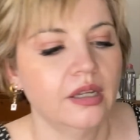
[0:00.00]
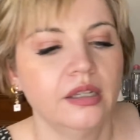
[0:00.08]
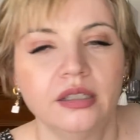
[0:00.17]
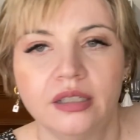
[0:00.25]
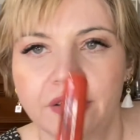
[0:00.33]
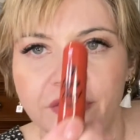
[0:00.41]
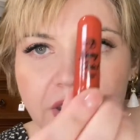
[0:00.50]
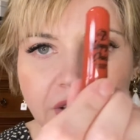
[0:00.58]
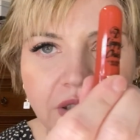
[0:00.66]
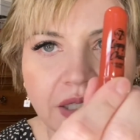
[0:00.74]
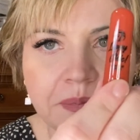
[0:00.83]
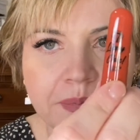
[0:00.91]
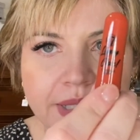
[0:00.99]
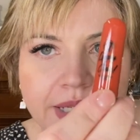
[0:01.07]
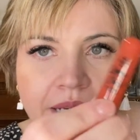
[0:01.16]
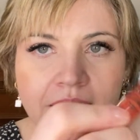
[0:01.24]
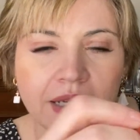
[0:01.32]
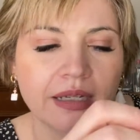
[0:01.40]
Another little
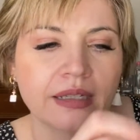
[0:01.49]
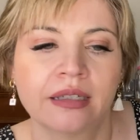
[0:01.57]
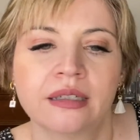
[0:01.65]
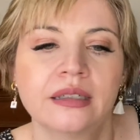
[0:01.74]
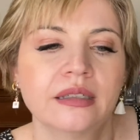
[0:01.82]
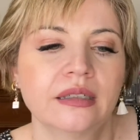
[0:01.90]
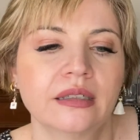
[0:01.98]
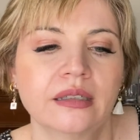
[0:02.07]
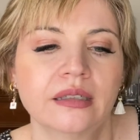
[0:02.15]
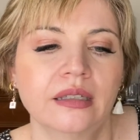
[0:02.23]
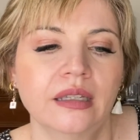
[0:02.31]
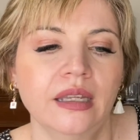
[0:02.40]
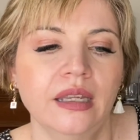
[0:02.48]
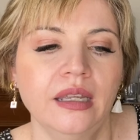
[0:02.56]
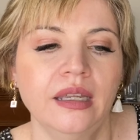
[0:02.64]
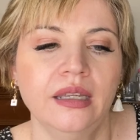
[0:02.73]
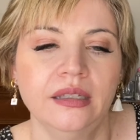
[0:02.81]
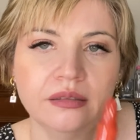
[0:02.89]
lipstick.
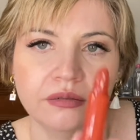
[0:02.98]
Okay.